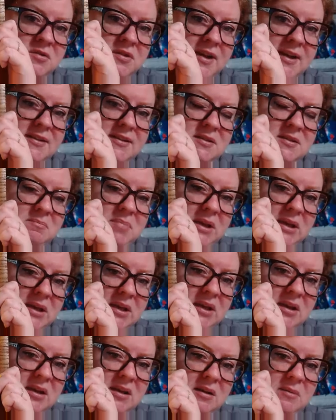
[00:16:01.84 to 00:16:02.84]
were nice and
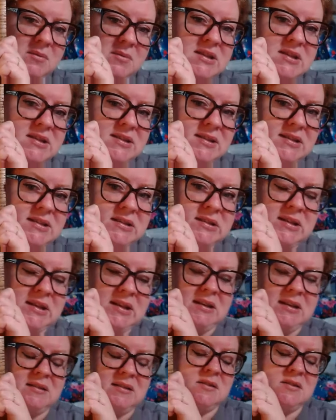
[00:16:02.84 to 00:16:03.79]
big, and it was easy to see.